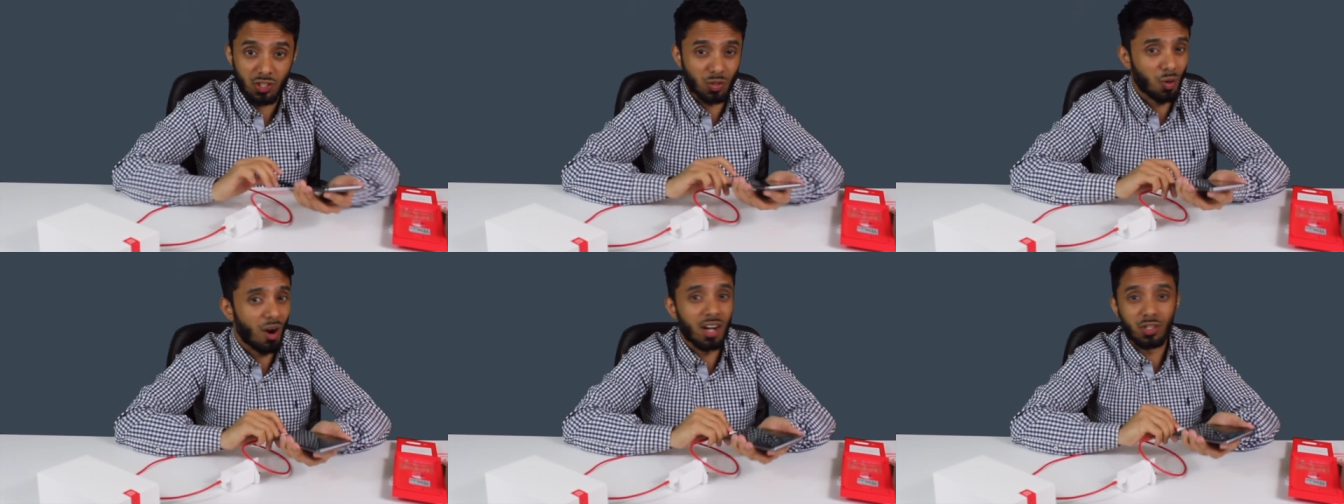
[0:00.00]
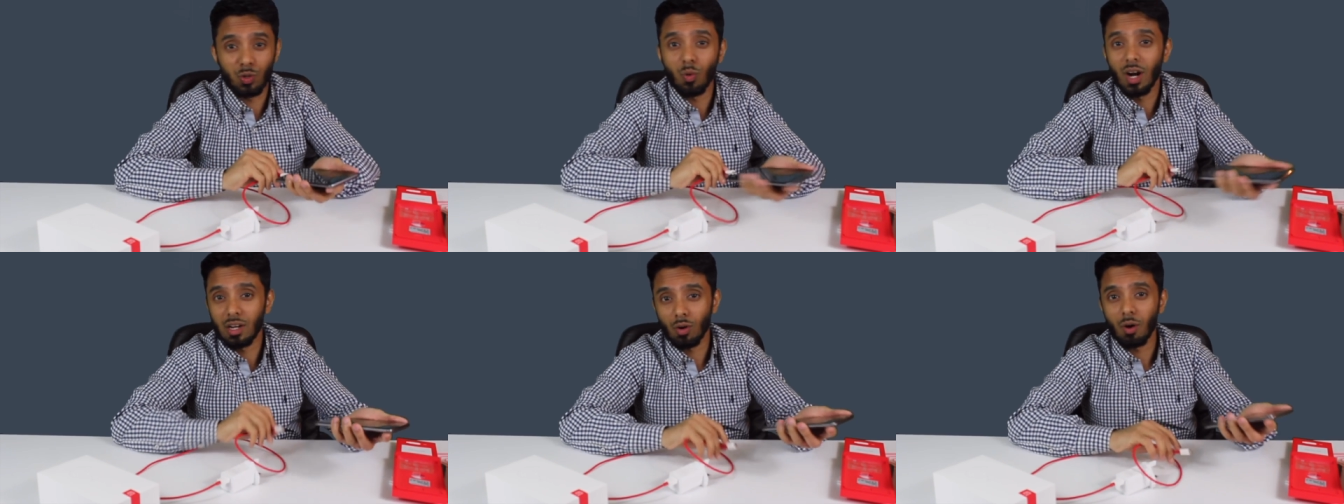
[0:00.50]
So I do
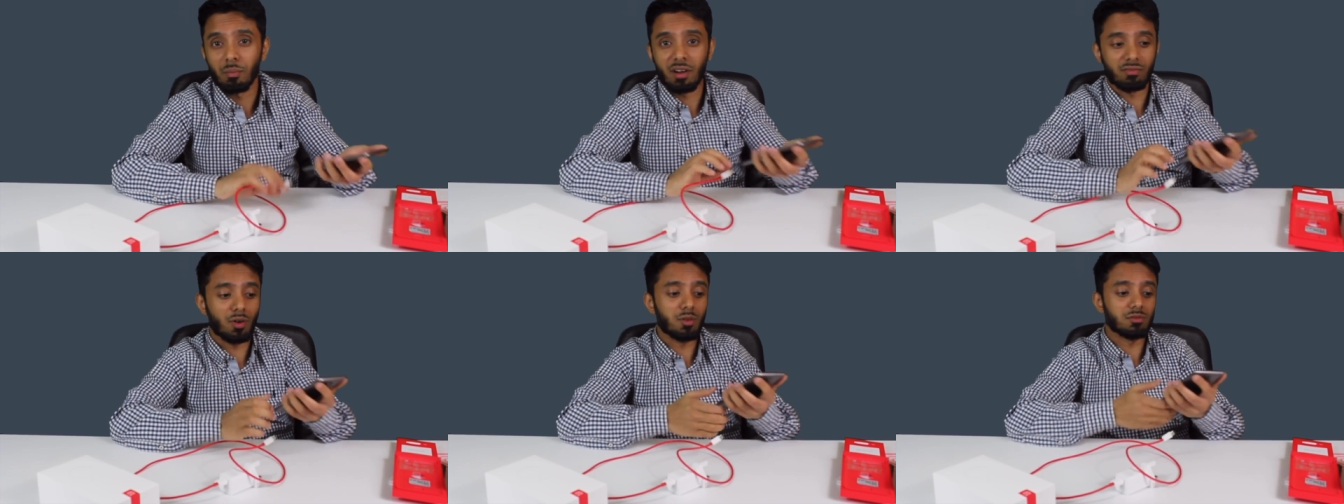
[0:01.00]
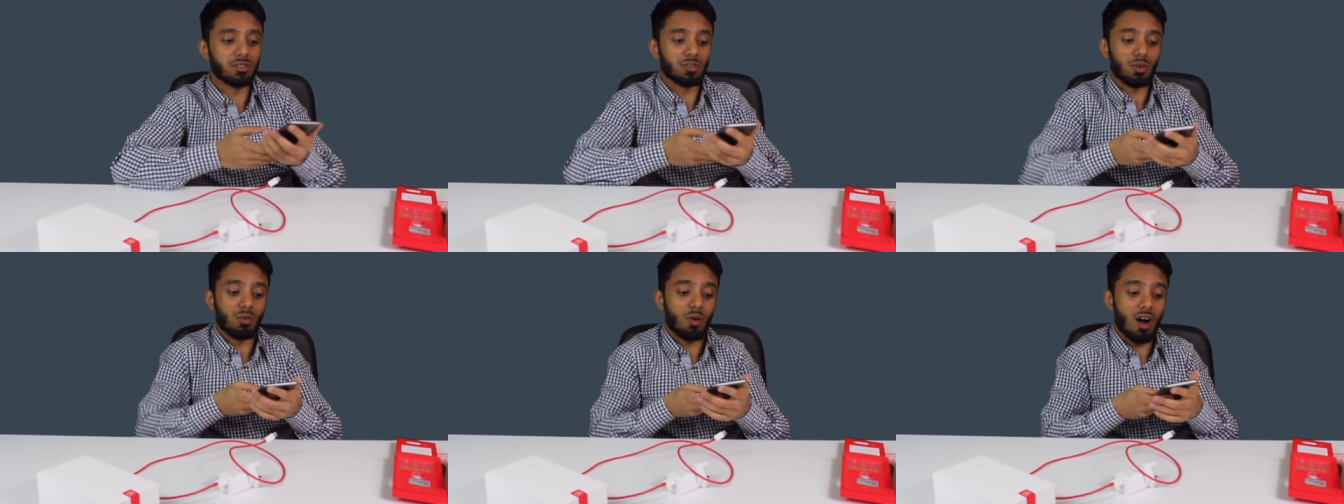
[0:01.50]
quite a lot on my phone,
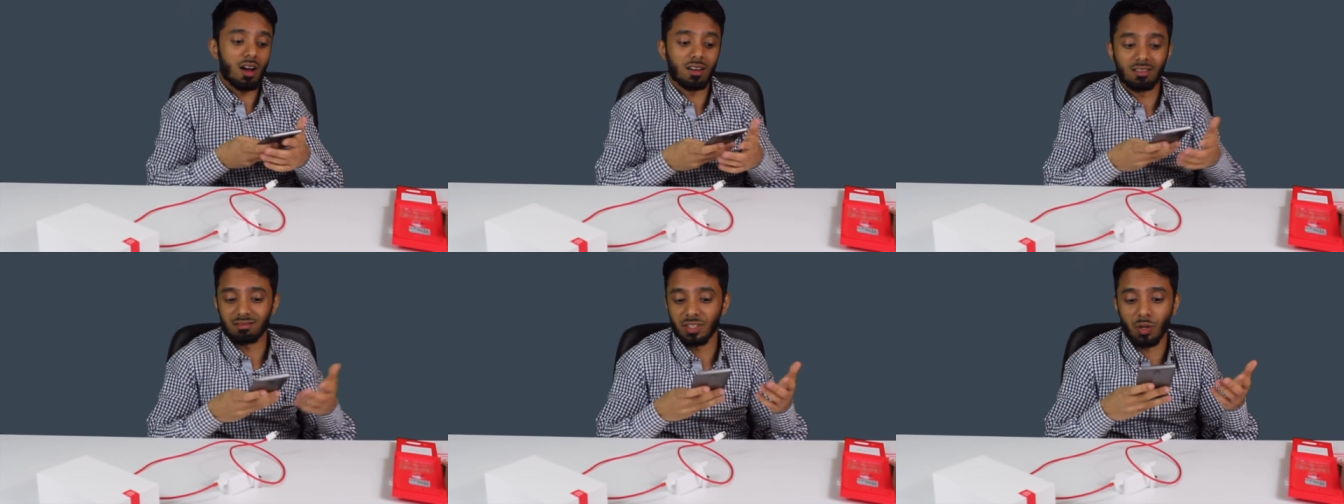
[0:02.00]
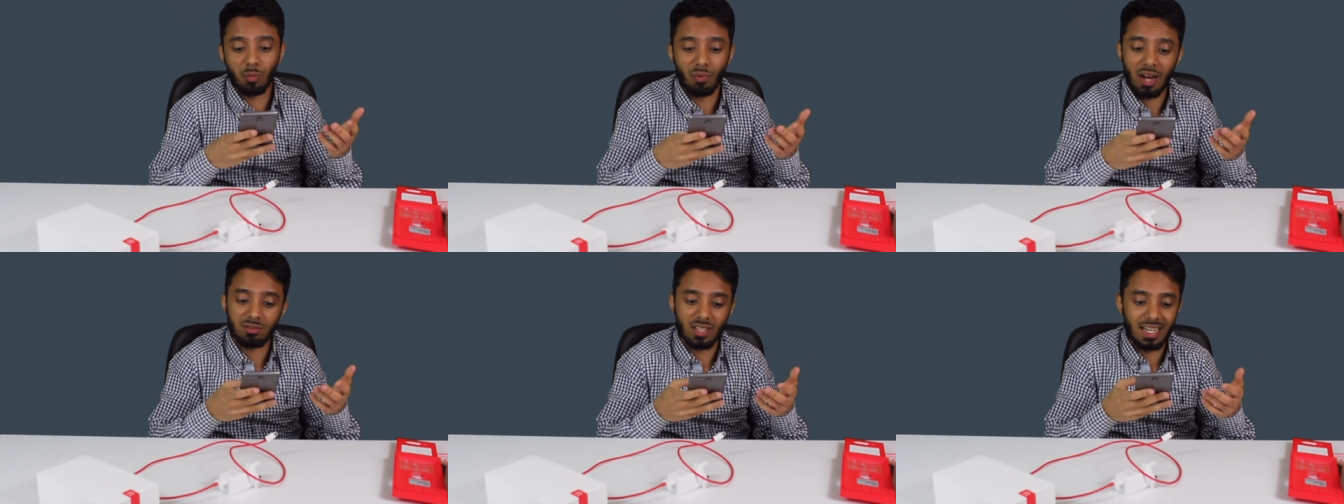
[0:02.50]
so I'll
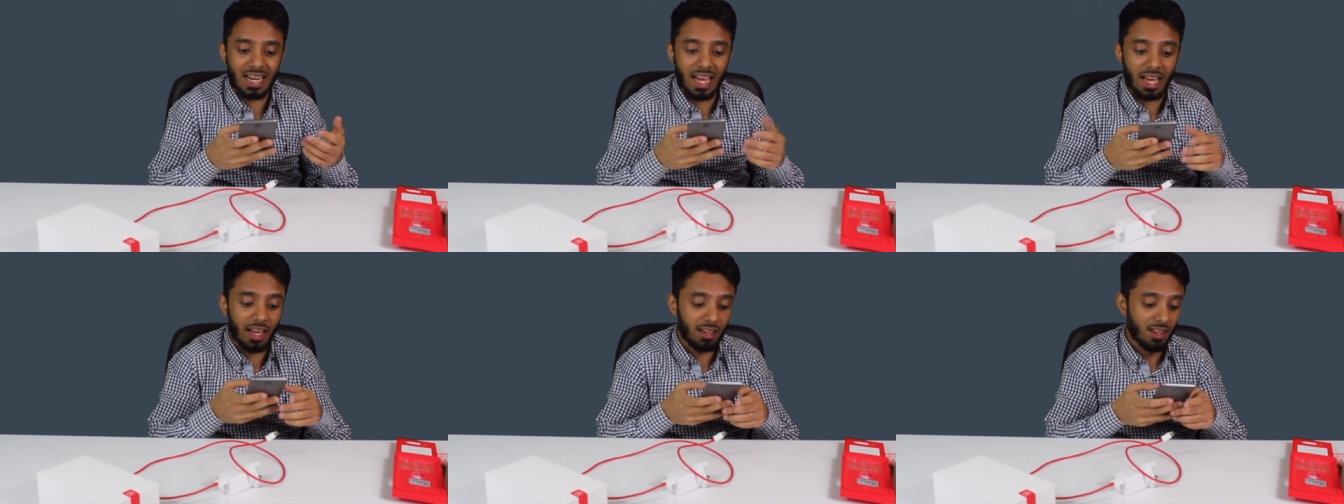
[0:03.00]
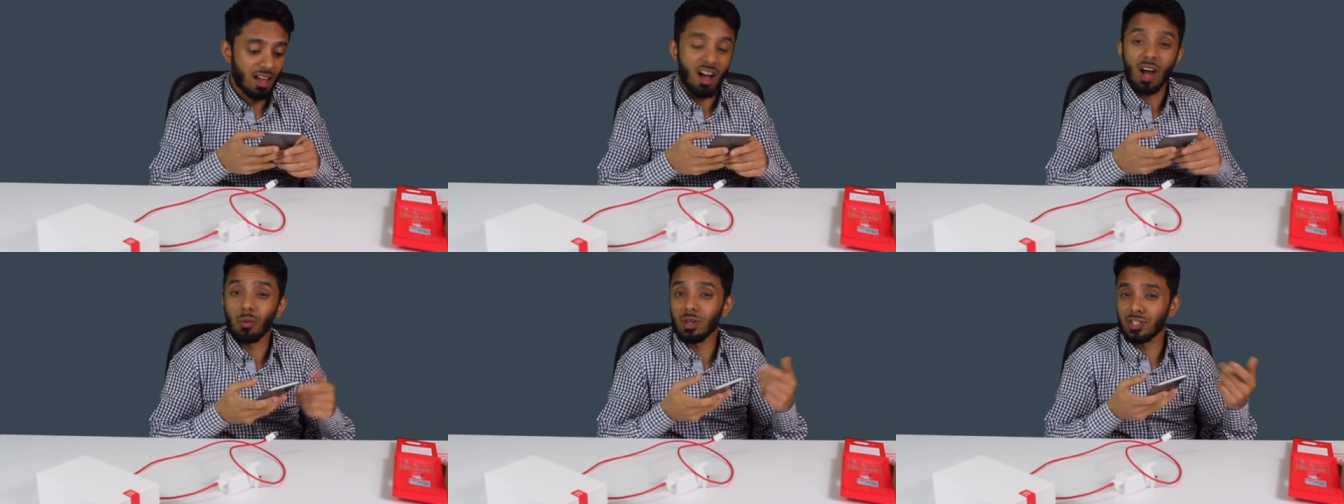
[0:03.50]
browse the net,
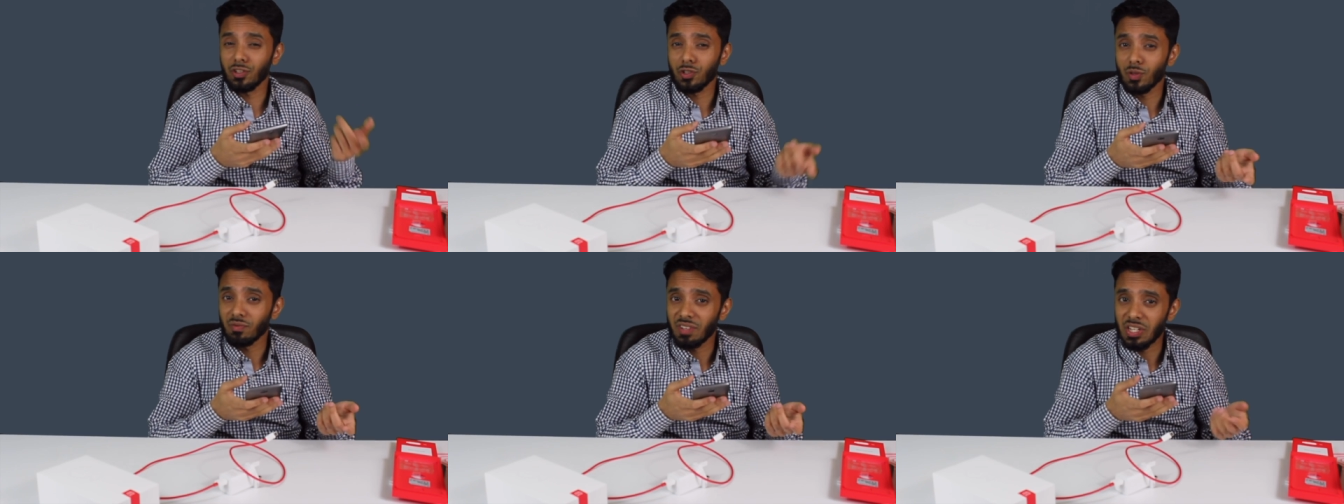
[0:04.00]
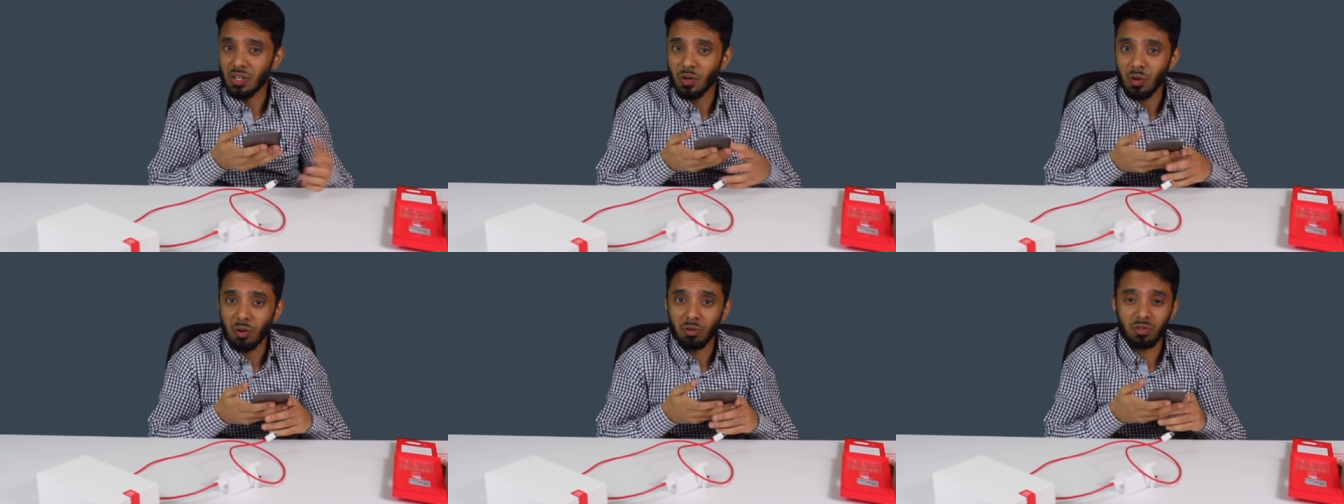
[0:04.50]
I'll watch YouTube
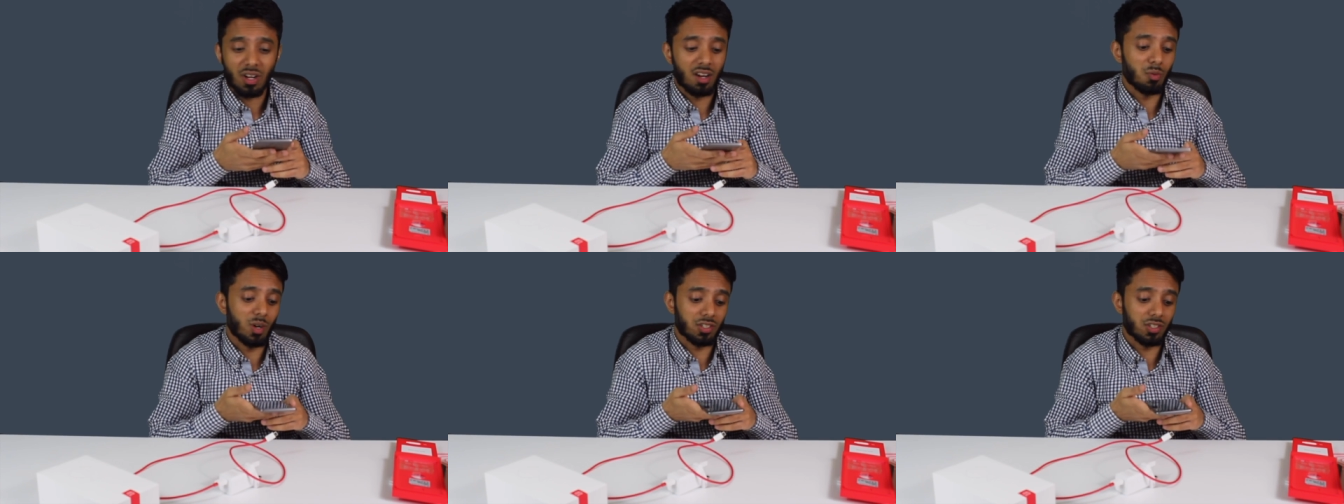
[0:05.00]
videos, I